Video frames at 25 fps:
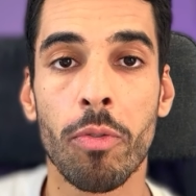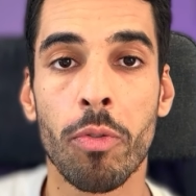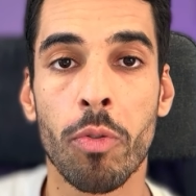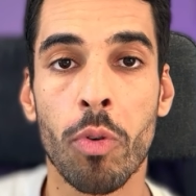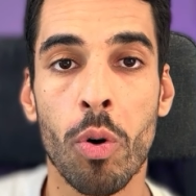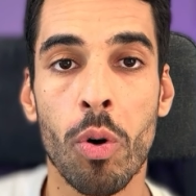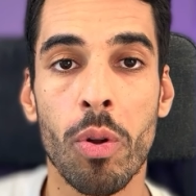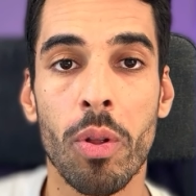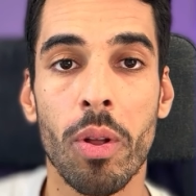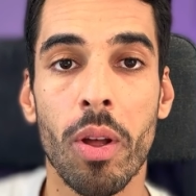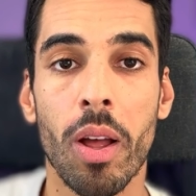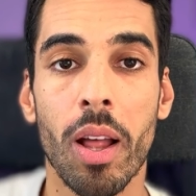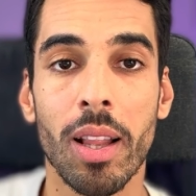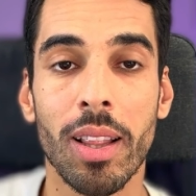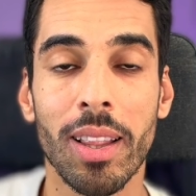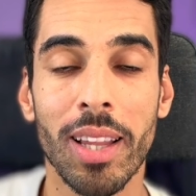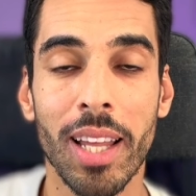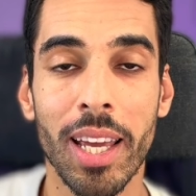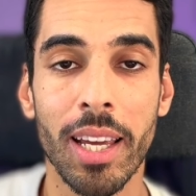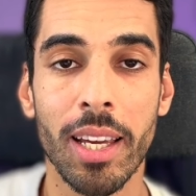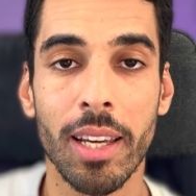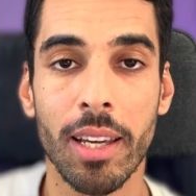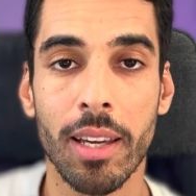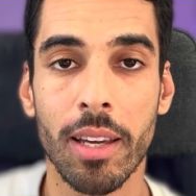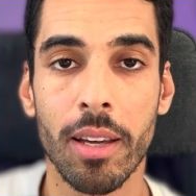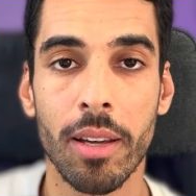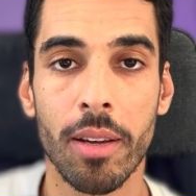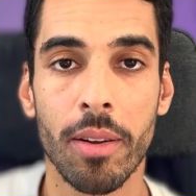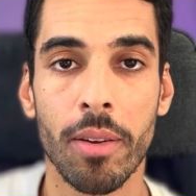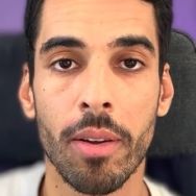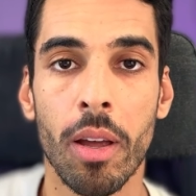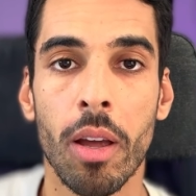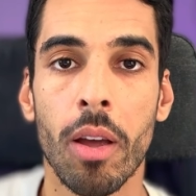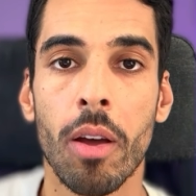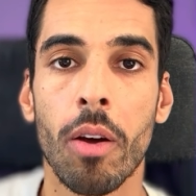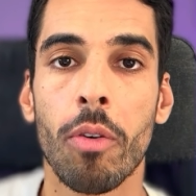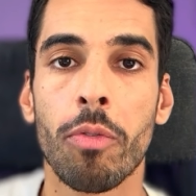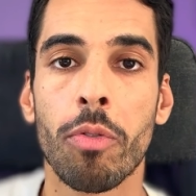a link
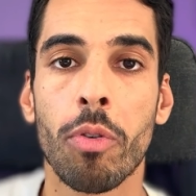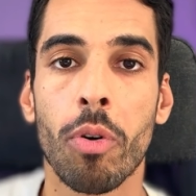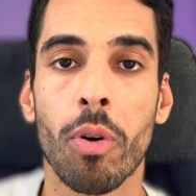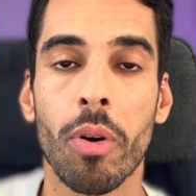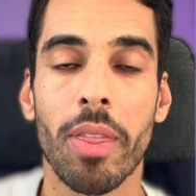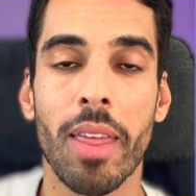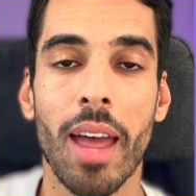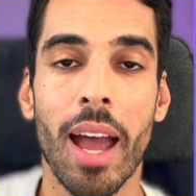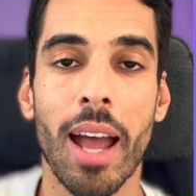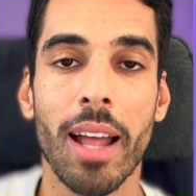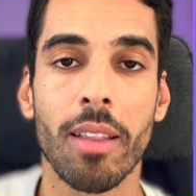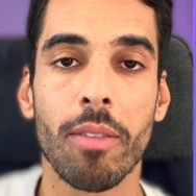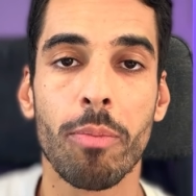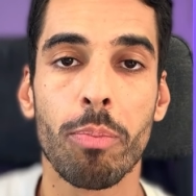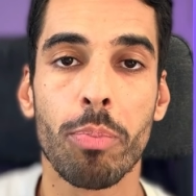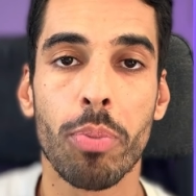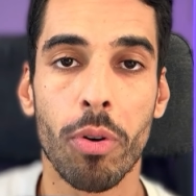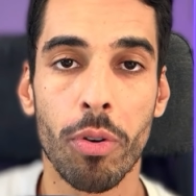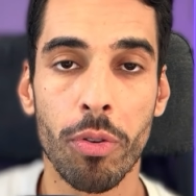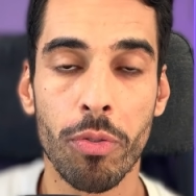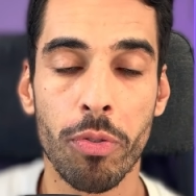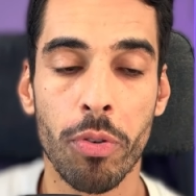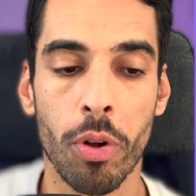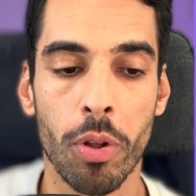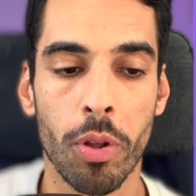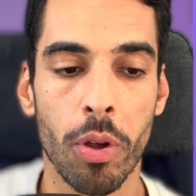for that portfolio.